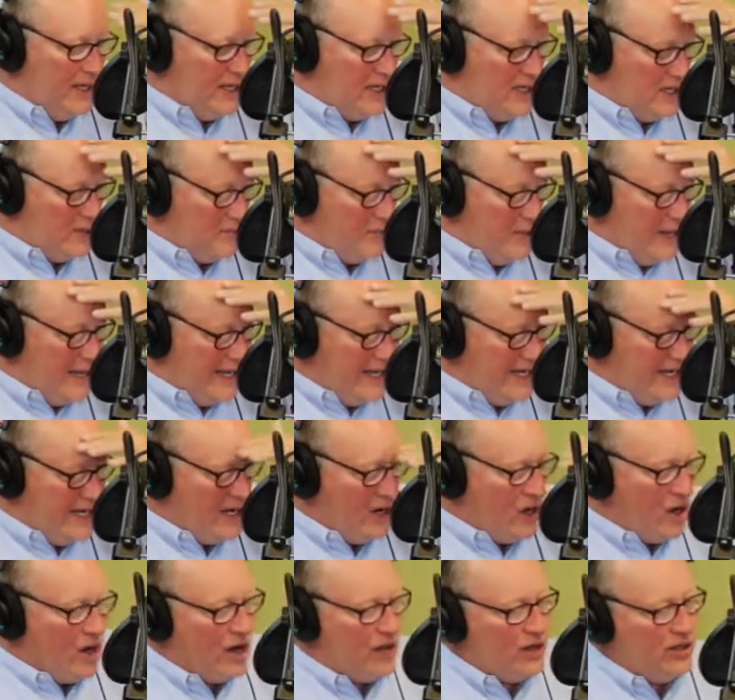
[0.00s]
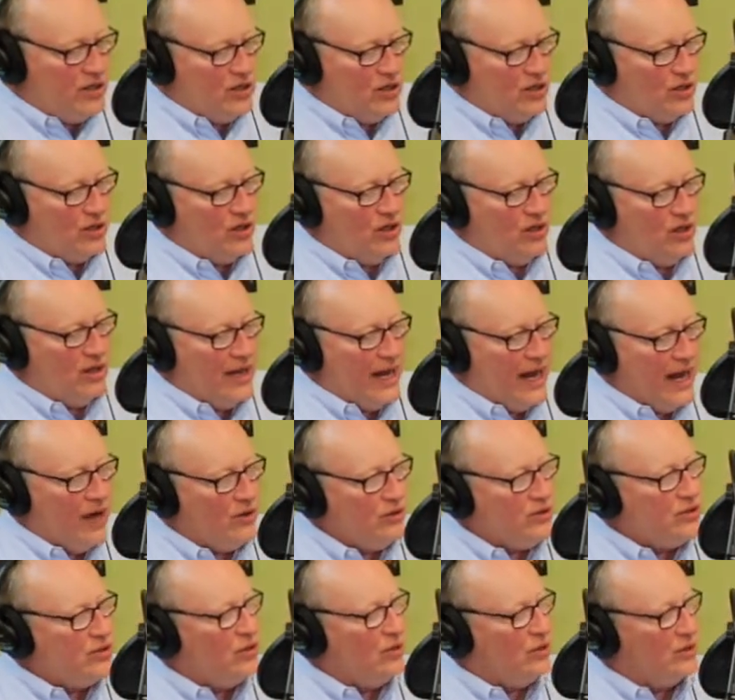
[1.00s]
depending on your
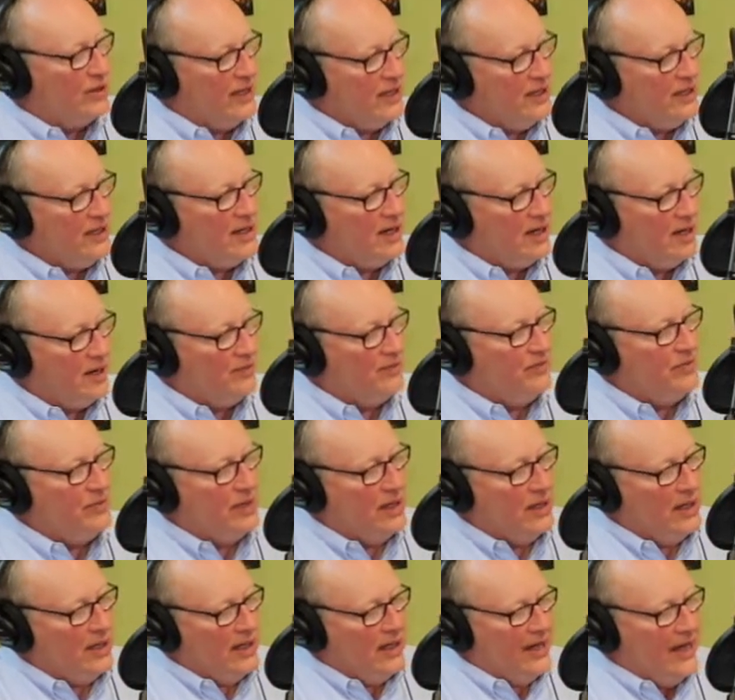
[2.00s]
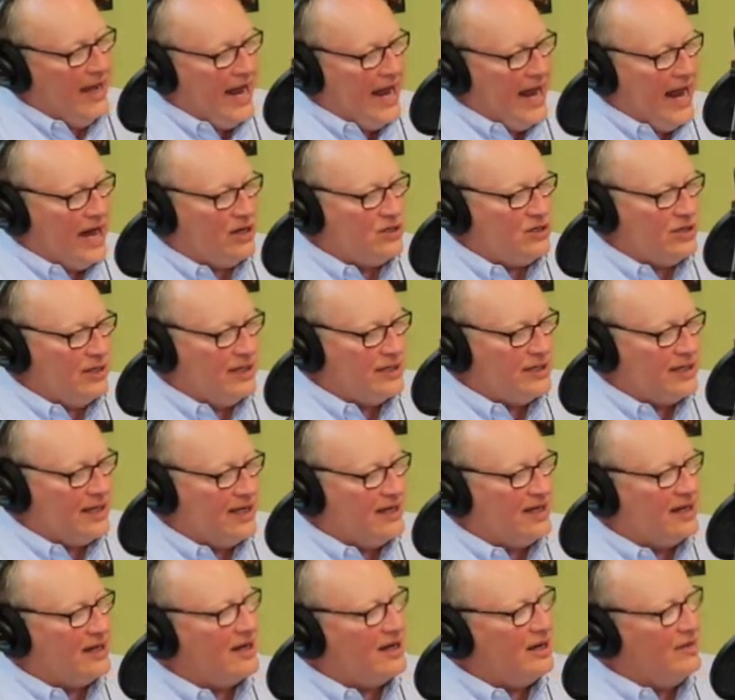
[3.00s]
household income, actually it's
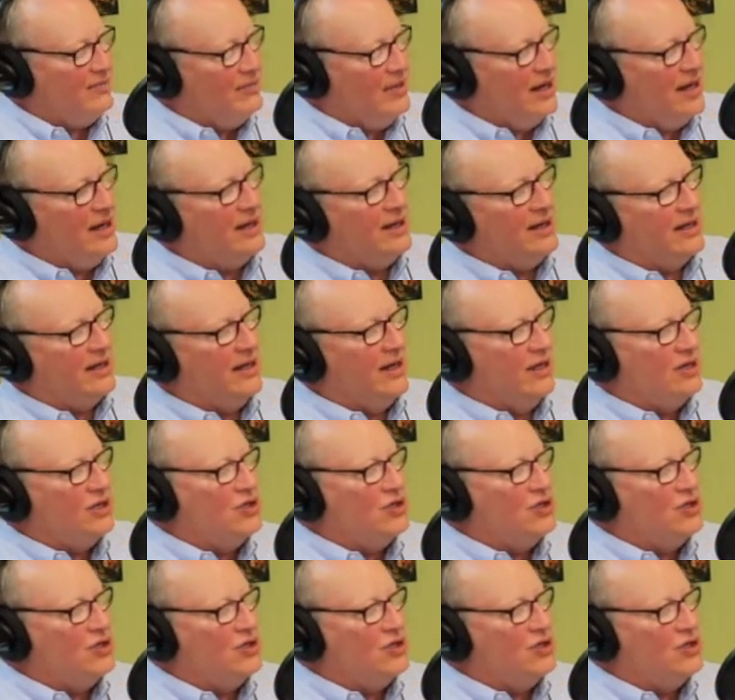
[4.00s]
like a chameleon that